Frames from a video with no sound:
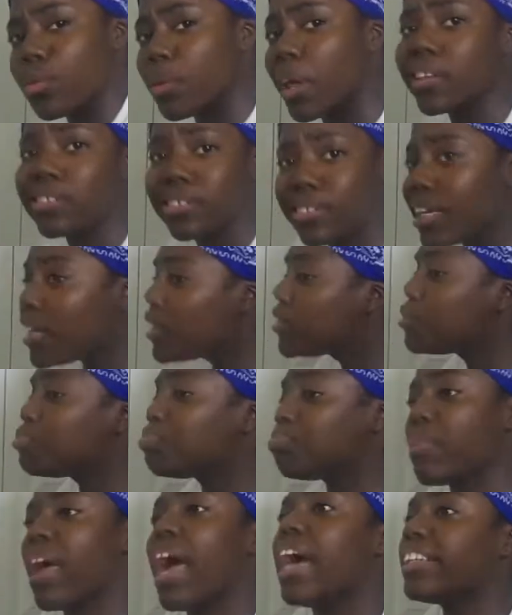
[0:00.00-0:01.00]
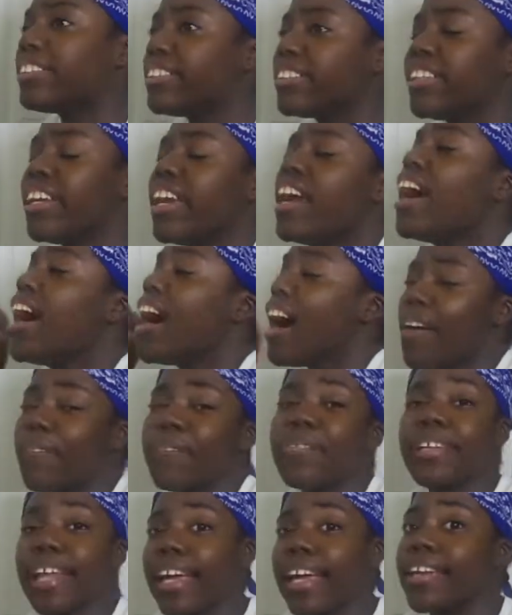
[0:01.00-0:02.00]
That's actually, I
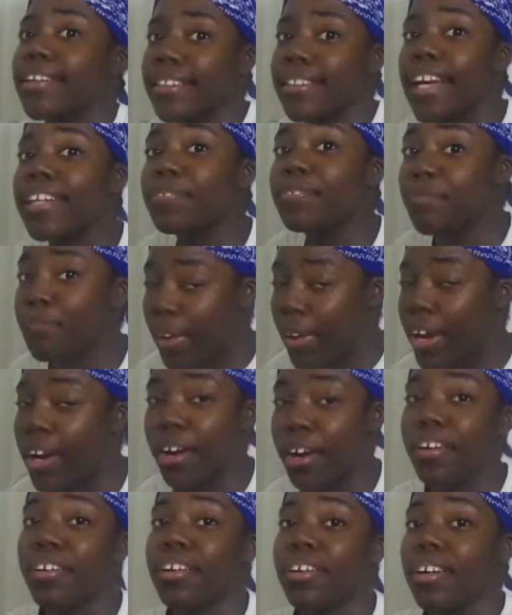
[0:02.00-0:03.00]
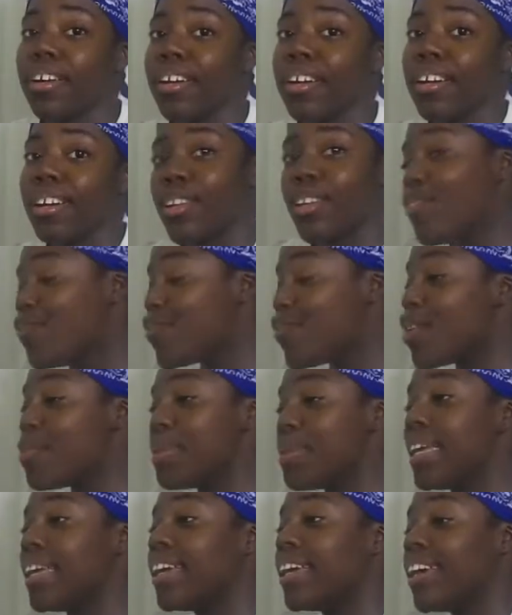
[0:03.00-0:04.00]
feel like that's fair. You feel
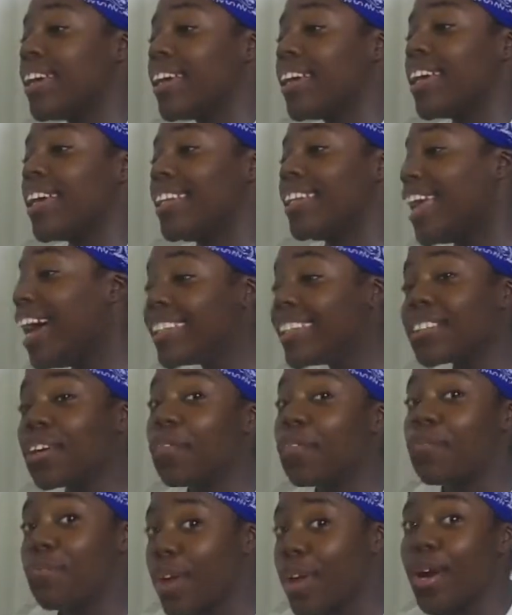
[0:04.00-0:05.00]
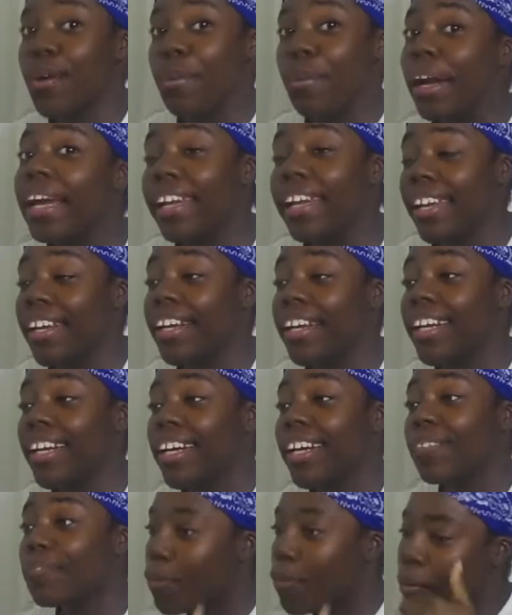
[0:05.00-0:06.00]
me? That's a fair rating
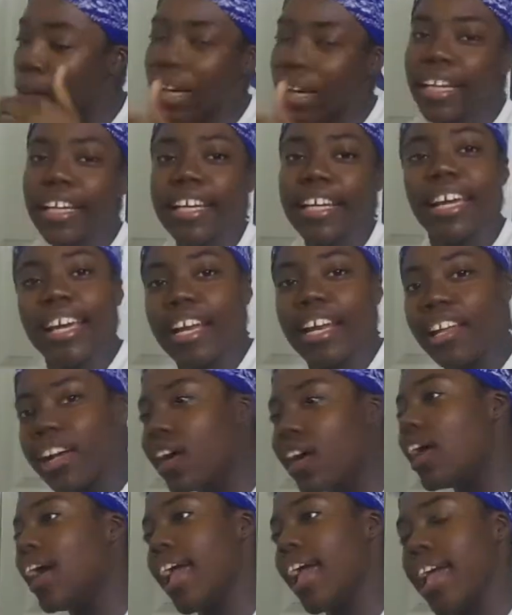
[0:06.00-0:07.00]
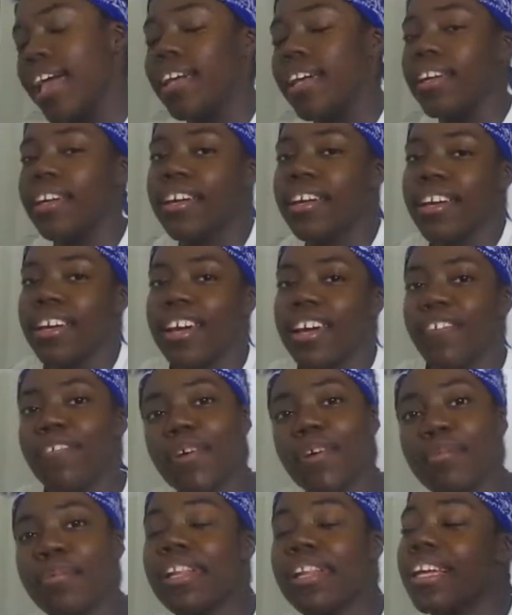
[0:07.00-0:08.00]
for what he did. 8.
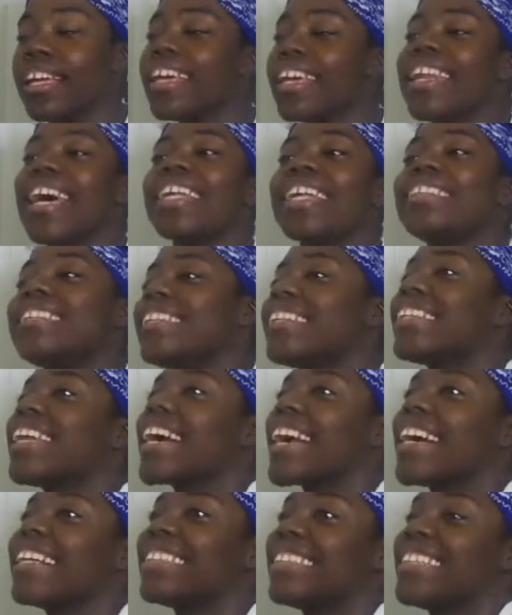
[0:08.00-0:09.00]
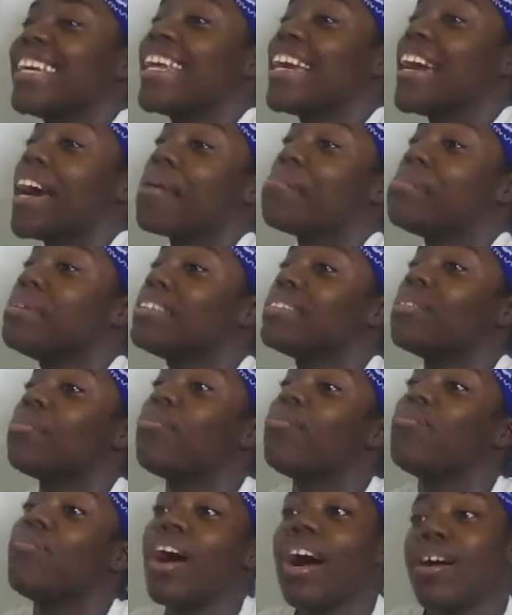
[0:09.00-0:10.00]
Feel me? To get that 10, like I said, they gotta do some
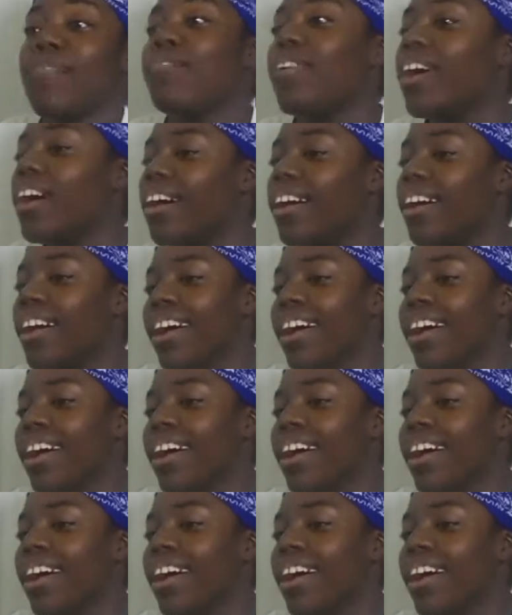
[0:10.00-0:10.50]
fa-fa.